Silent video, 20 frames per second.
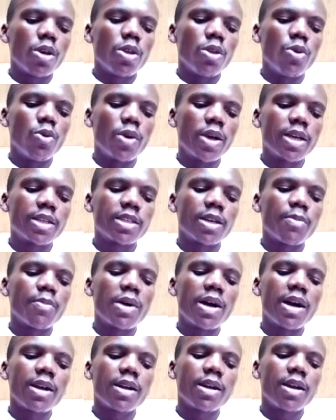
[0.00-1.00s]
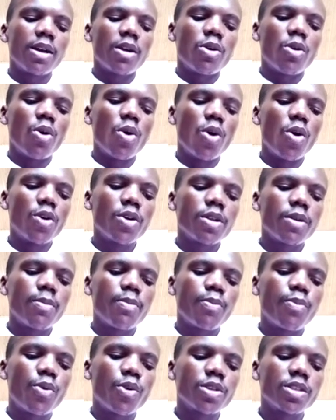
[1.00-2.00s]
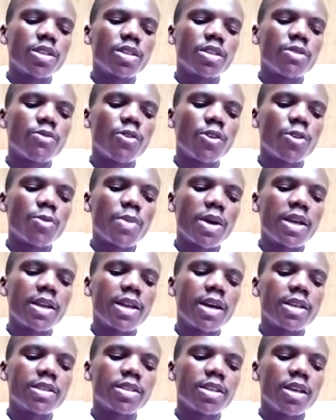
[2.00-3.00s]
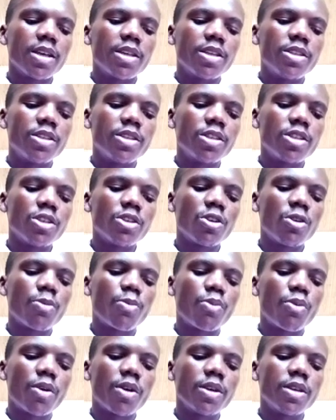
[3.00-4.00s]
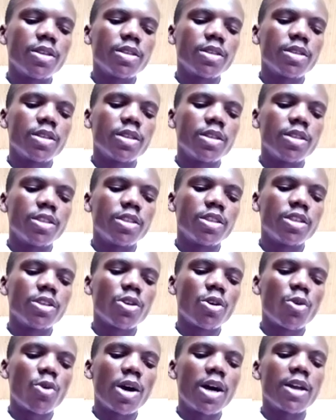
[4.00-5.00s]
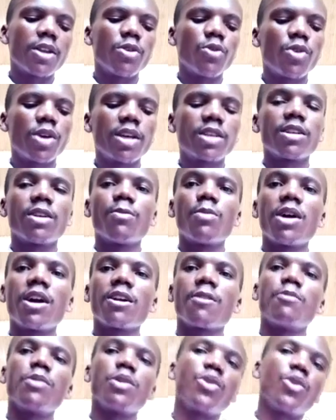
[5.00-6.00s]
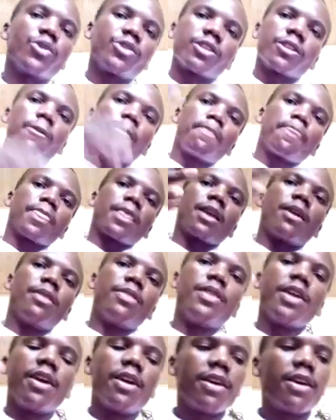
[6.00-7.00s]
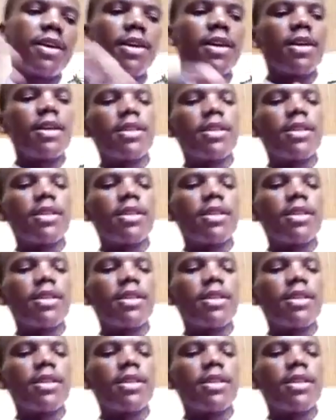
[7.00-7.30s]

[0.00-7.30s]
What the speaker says: you get a mark, or positive or minus 0.01, you get a mark, because the